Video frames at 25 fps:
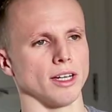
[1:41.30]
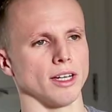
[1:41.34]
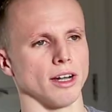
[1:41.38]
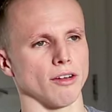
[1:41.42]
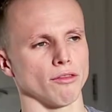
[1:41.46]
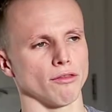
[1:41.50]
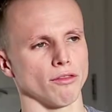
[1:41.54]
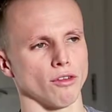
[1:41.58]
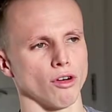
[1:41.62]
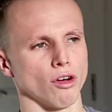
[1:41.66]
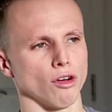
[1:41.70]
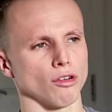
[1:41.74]

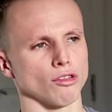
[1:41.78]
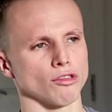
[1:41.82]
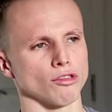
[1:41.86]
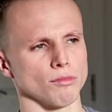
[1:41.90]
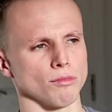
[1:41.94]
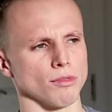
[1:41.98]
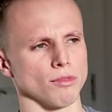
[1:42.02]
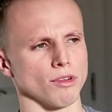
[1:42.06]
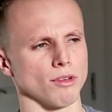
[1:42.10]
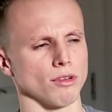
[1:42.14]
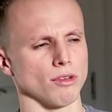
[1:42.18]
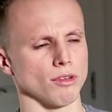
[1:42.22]
that thought
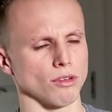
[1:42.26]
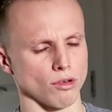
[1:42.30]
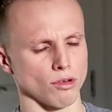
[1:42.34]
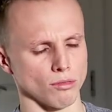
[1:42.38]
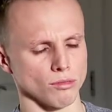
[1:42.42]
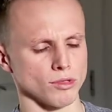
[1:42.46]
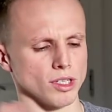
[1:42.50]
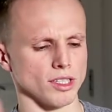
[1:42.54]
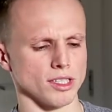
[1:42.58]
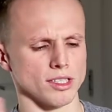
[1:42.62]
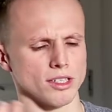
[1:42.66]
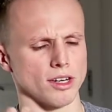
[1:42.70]

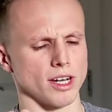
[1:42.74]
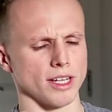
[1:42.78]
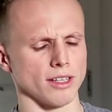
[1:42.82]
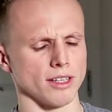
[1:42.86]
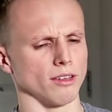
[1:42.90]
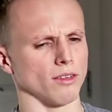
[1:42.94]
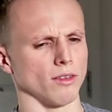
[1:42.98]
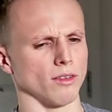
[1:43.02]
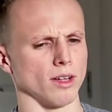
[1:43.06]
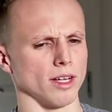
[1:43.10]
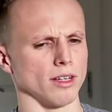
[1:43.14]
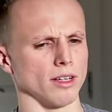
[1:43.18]
comes into their head
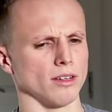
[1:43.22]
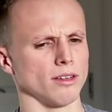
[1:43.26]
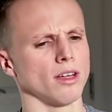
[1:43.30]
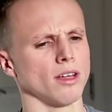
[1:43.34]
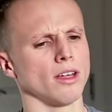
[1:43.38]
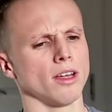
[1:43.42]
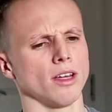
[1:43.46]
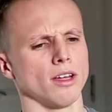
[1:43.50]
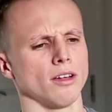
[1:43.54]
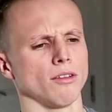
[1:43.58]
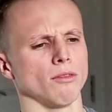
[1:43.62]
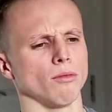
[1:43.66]
and they're like,
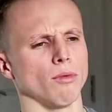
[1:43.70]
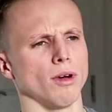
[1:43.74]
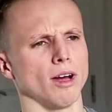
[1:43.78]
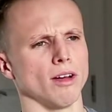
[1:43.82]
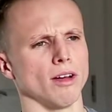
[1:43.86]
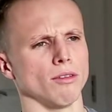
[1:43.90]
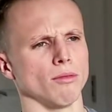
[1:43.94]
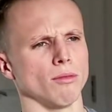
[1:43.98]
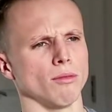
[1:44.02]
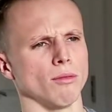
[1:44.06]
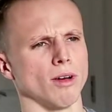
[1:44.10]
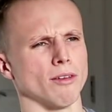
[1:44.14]
why
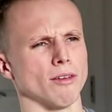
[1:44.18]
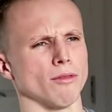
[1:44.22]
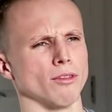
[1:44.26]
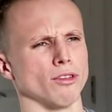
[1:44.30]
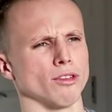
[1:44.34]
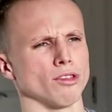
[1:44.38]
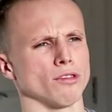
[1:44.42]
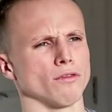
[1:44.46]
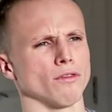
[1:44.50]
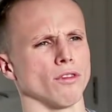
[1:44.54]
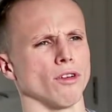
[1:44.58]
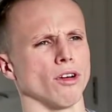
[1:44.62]
have I
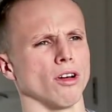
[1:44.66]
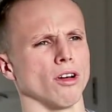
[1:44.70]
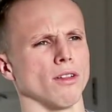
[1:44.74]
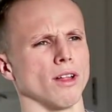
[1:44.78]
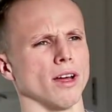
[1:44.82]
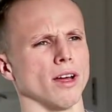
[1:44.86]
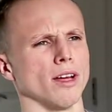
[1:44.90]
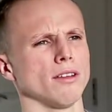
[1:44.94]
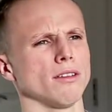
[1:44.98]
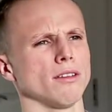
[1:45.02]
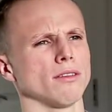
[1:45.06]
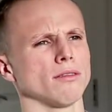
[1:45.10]
just thought
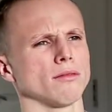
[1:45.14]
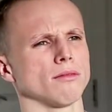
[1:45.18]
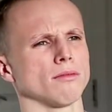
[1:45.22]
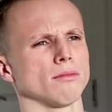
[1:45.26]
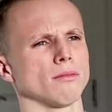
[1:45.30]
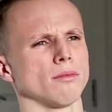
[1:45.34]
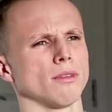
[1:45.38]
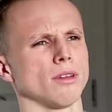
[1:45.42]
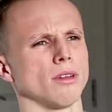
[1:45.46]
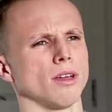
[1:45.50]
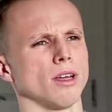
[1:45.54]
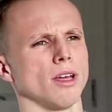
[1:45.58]
that?
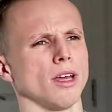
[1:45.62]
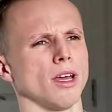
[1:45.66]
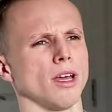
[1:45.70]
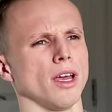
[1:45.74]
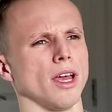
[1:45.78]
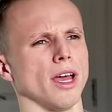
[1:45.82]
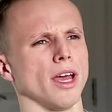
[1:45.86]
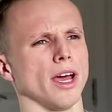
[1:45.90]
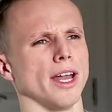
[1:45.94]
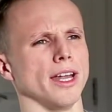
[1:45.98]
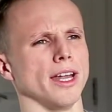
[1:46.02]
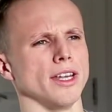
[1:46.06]

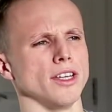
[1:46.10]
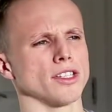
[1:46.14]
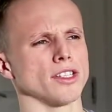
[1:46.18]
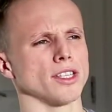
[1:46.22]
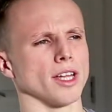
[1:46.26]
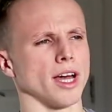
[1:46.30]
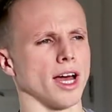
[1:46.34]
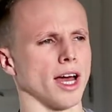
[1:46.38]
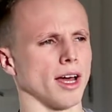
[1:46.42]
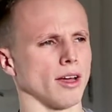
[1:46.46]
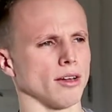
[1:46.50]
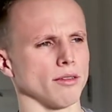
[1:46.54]
And then you
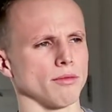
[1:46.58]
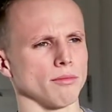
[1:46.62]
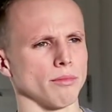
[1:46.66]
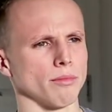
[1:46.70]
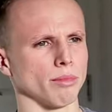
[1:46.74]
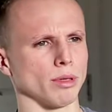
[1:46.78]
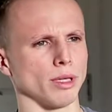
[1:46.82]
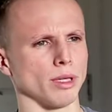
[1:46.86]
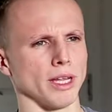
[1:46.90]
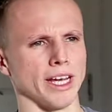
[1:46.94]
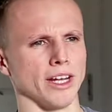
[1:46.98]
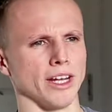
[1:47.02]
start
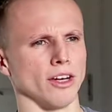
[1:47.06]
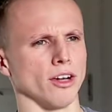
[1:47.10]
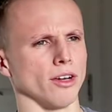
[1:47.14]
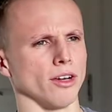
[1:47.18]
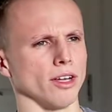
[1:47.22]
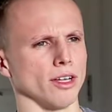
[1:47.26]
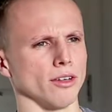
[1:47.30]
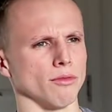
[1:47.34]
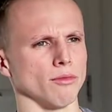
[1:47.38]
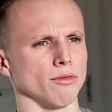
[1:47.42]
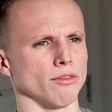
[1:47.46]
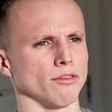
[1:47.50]
playing on
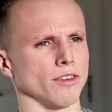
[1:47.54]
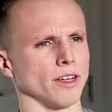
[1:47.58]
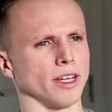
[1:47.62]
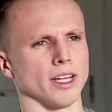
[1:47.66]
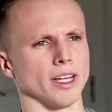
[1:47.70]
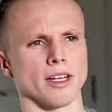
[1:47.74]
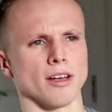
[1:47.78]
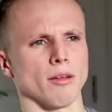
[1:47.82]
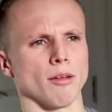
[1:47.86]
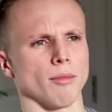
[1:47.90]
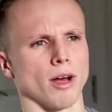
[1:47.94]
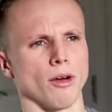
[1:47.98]
it and
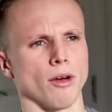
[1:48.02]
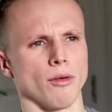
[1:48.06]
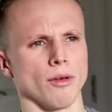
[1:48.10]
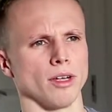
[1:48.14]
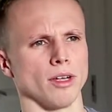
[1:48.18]
thinking about